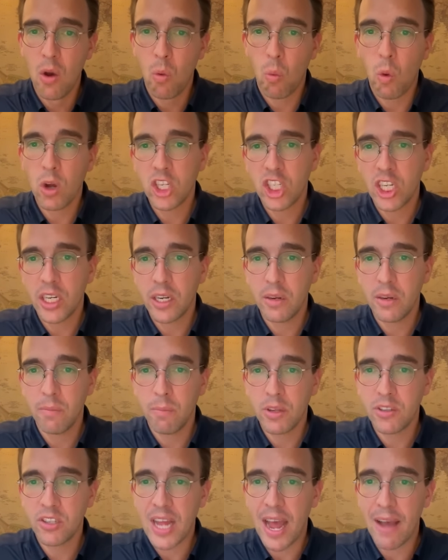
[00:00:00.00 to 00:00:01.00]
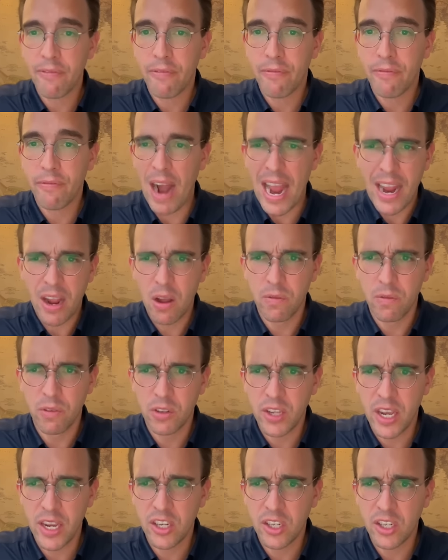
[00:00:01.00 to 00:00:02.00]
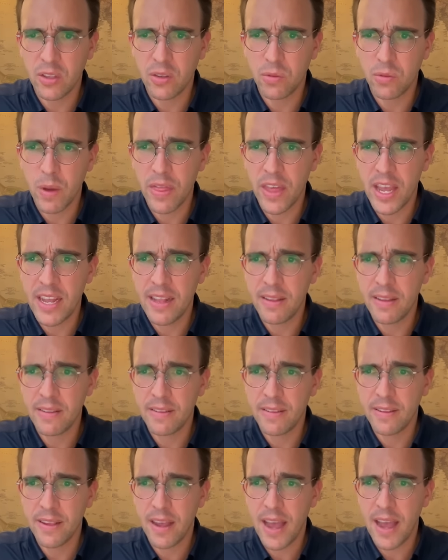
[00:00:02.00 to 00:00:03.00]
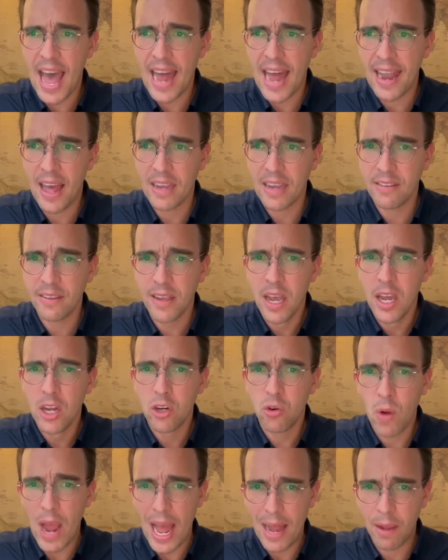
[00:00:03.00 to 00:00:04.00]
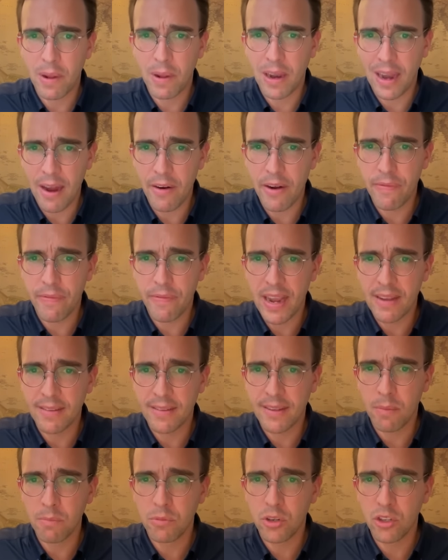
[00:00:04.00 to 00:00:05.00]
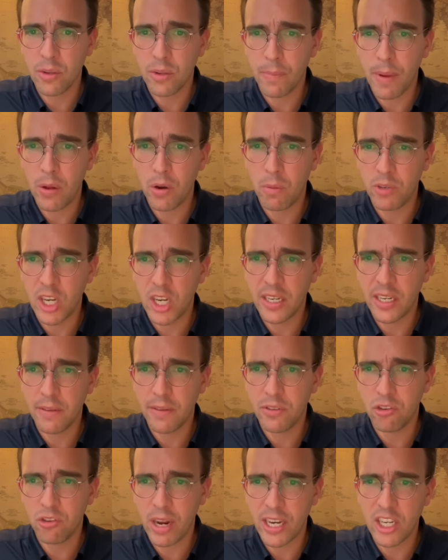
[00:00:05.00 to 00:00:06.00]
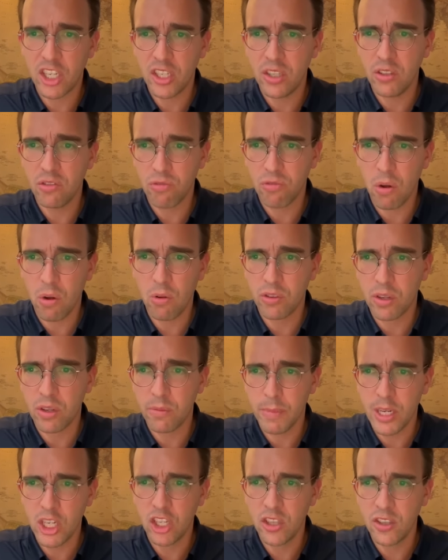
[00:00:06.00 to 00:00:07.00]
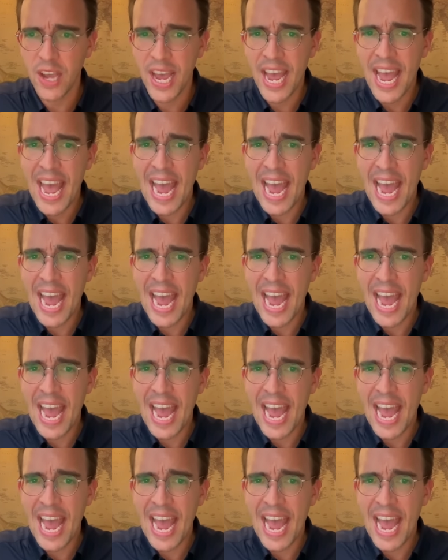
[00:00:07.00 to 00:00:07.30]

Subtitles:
Washington must have frank conversations with its allies to help clarify assumptions about objectives, strategies, roles, and missions,